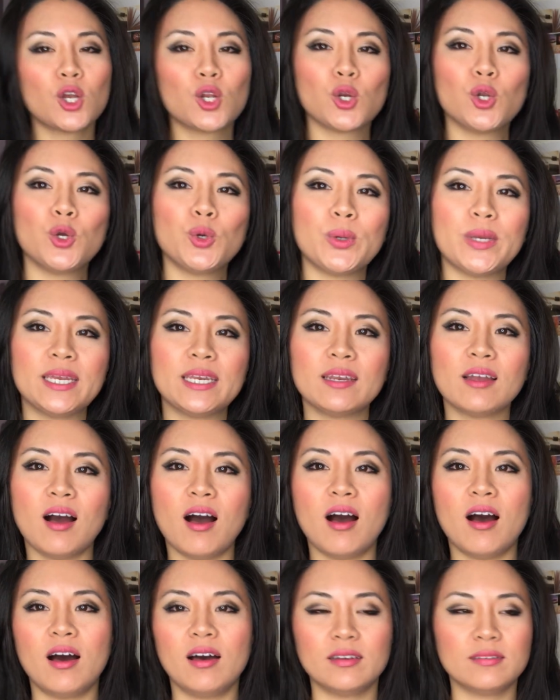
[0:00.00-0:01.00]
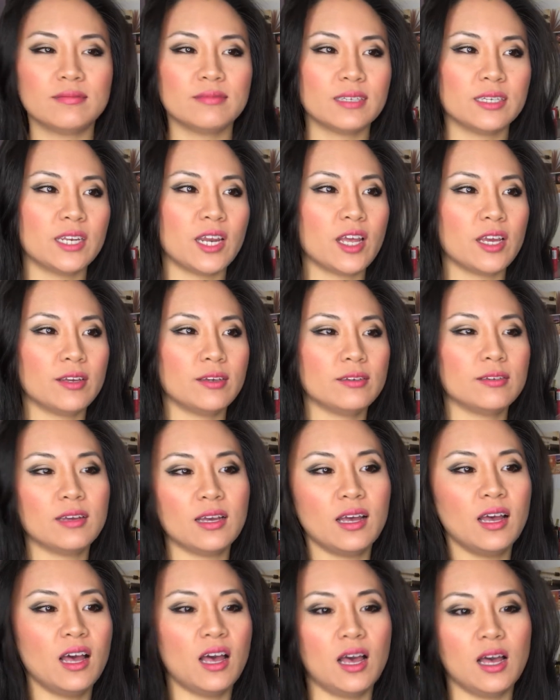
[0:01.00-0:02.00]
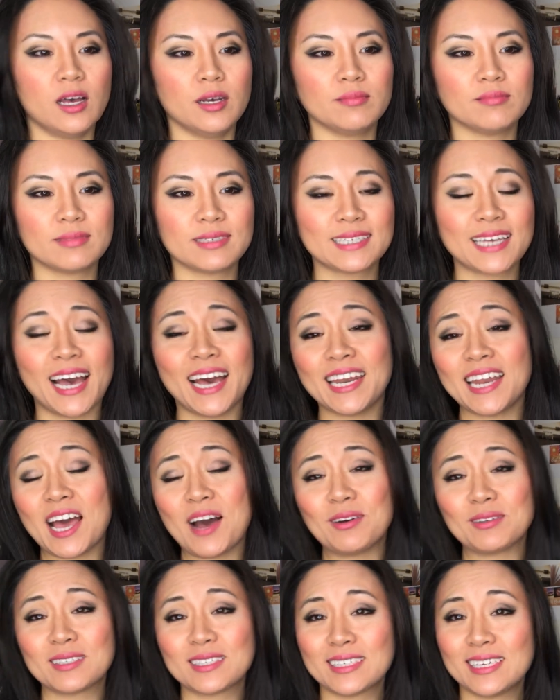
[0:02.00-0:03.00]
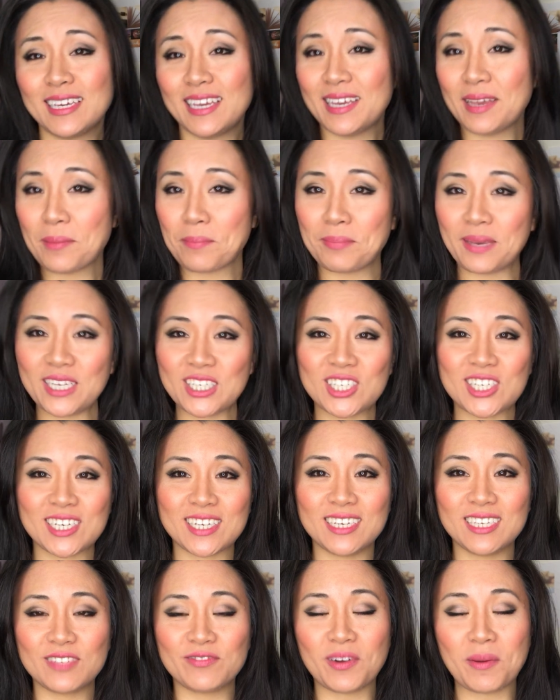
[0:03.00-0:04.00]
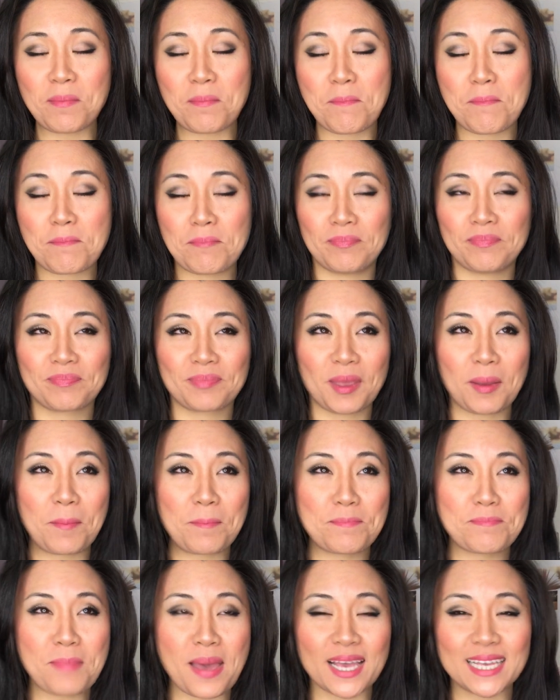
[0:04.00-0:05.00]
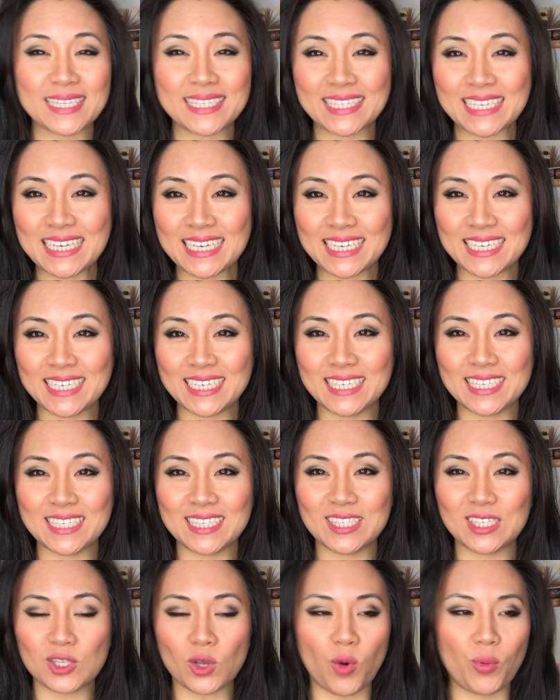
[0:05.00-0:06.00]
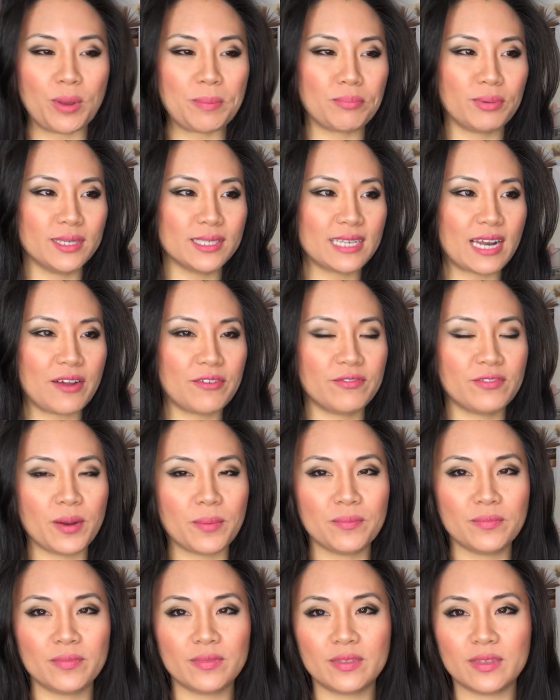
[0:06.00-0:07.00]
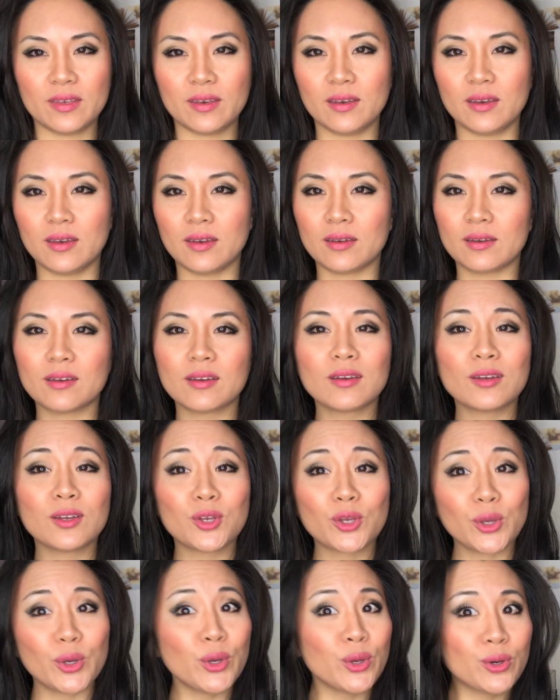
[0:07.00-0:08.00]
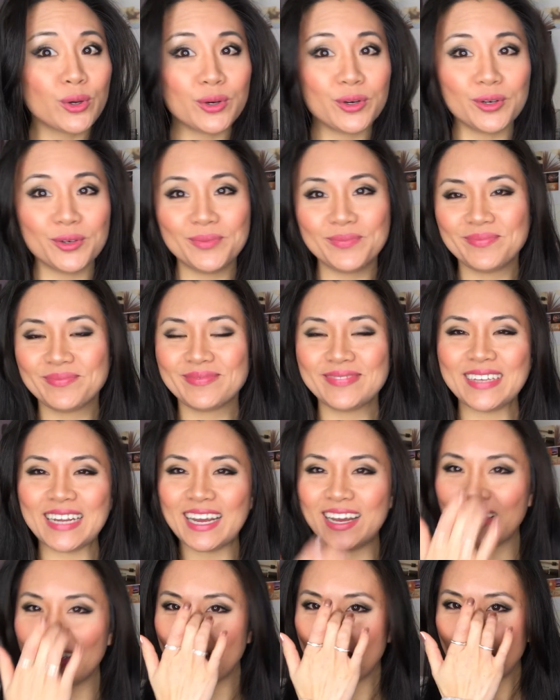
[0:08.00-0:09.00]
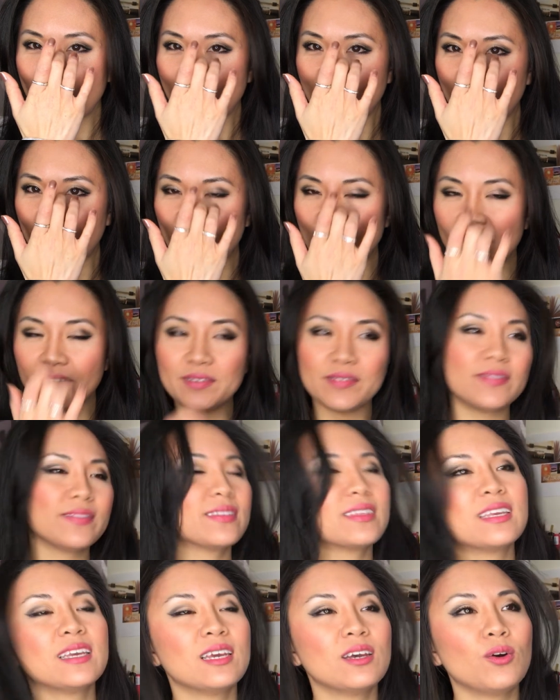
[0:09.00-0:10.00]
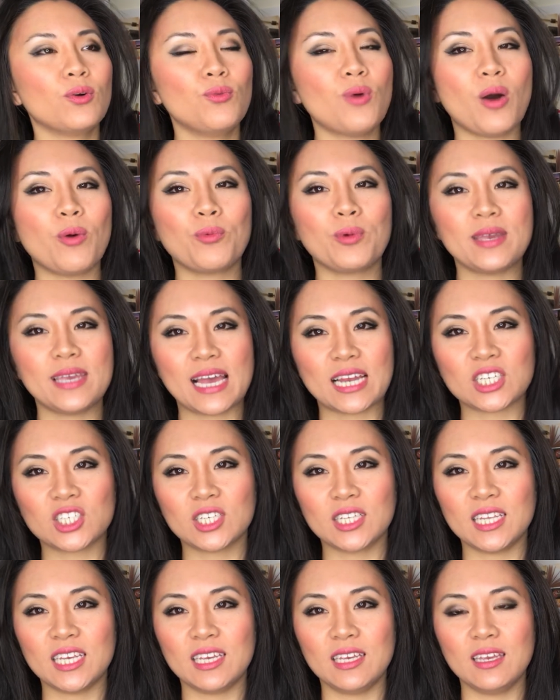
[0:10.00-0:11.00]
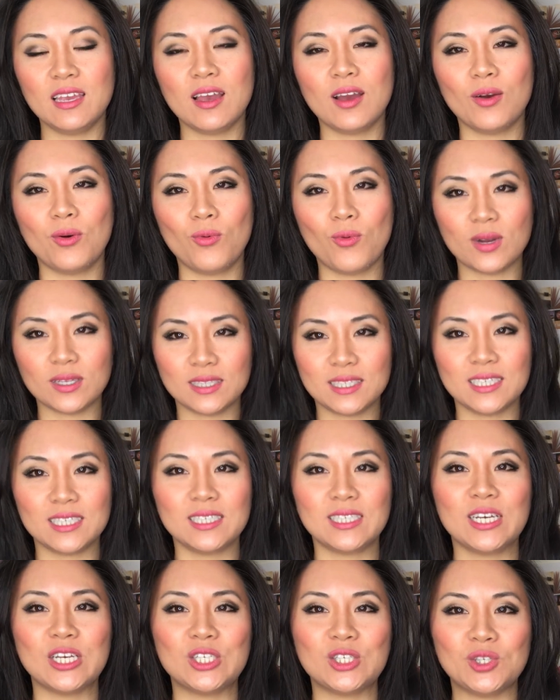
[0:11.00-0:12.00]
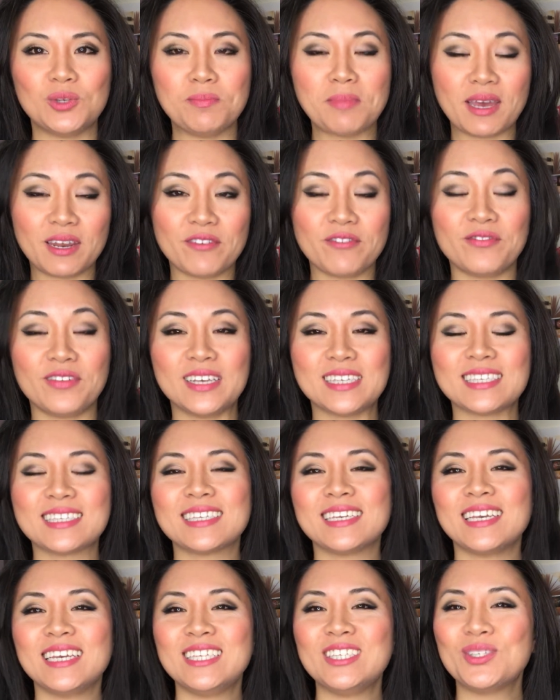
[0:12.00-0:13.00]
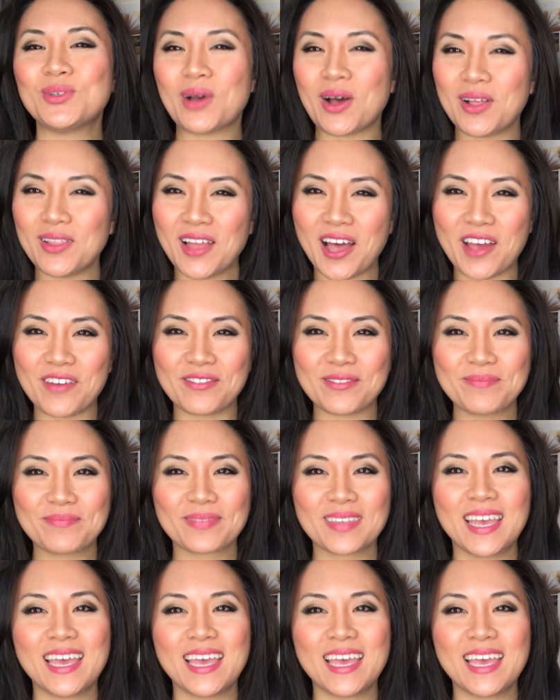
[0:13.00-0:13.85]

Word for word: glue in on, you know, um, cut out pictures from magazines, or we print it out from the Google, you know, um, what we actually wanting to manifest into our life.